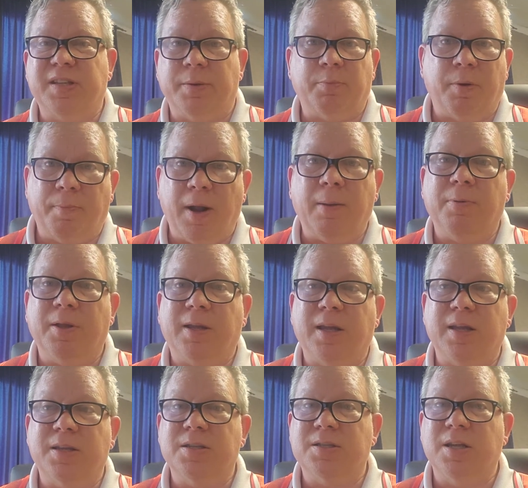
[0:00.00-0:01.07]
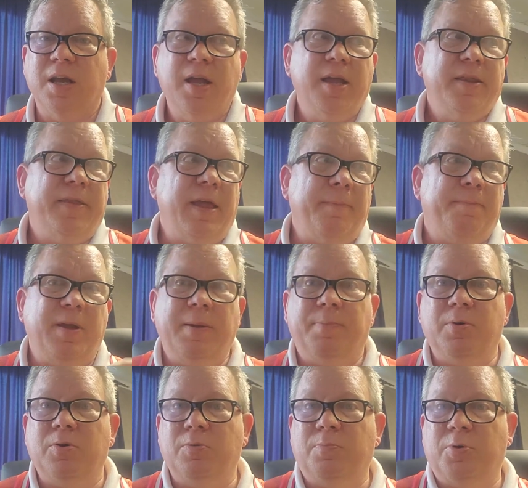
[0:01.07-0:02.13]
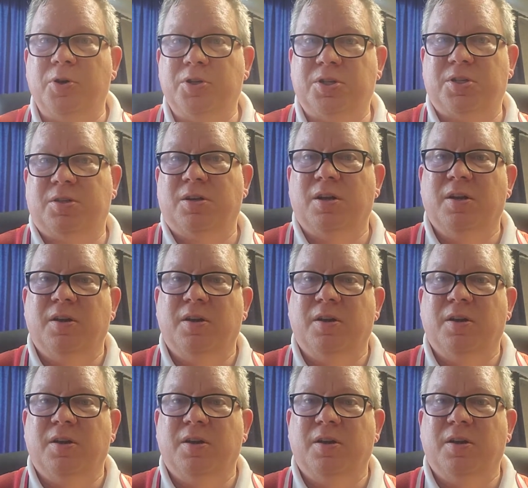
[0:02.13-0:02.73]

them Republicans, them people who push